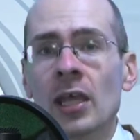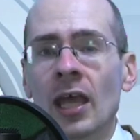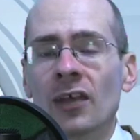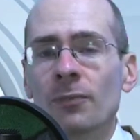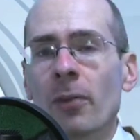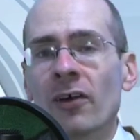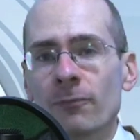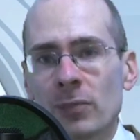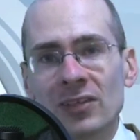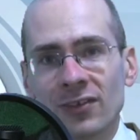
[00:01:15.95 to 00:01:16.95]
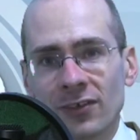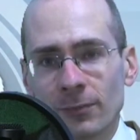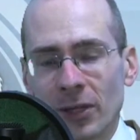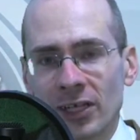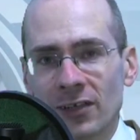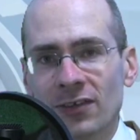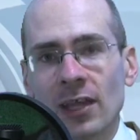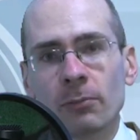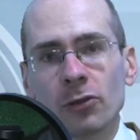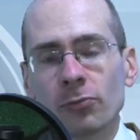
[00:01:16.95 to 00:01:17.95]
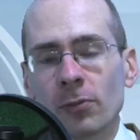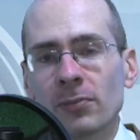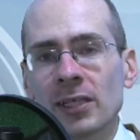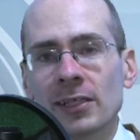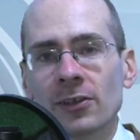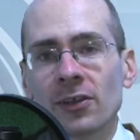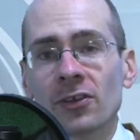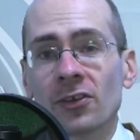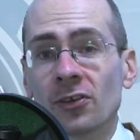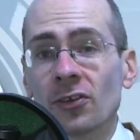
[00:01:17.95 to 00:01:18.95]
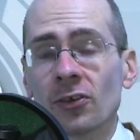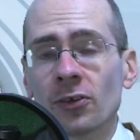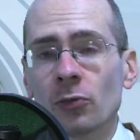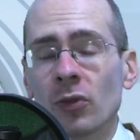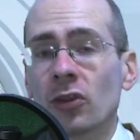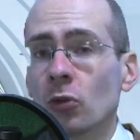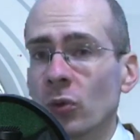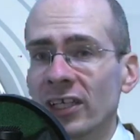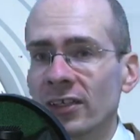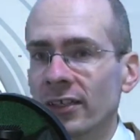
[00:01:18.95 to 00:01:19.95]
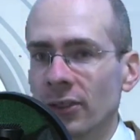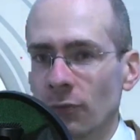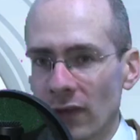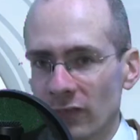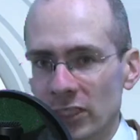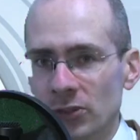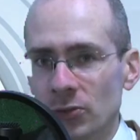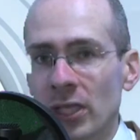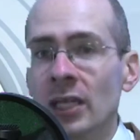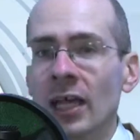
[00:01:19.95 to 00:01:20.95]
as puff pieces by an establishment media that is concerned with dwindling revenue